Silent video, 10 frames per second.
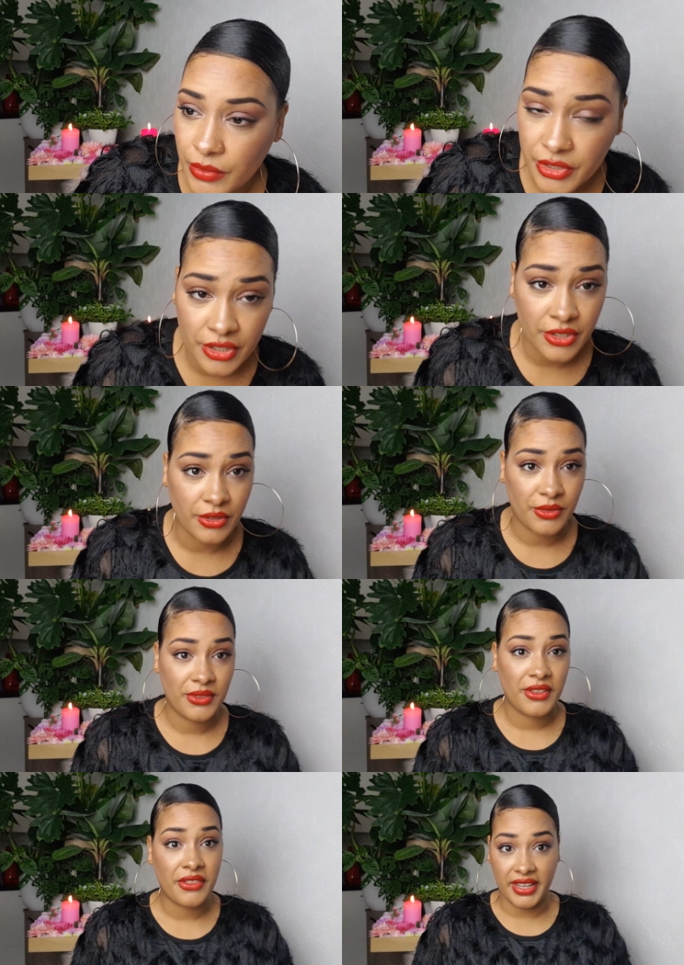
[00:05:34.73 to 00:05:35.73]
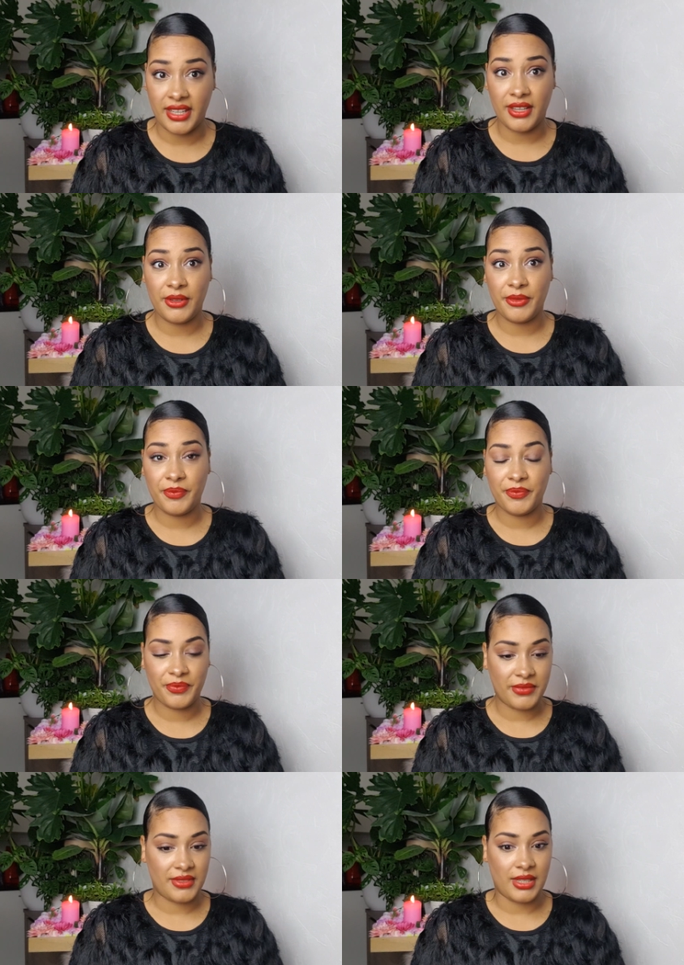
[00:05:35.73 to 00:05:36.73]
Turtle, thank you.
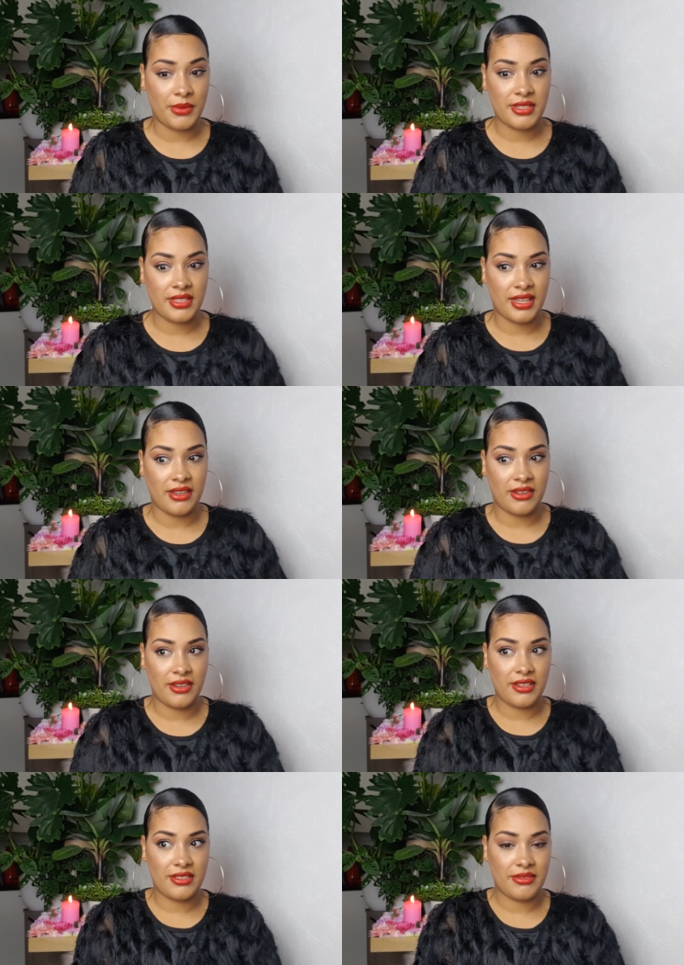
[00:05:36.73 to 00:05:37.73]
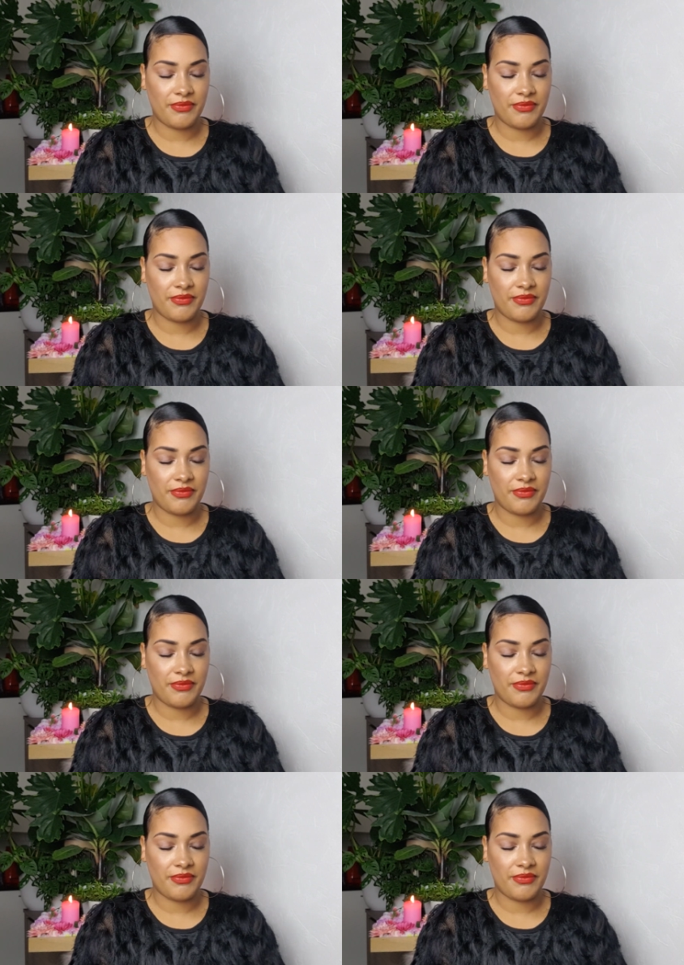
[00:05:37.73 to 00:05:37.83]
That wasn't that hard.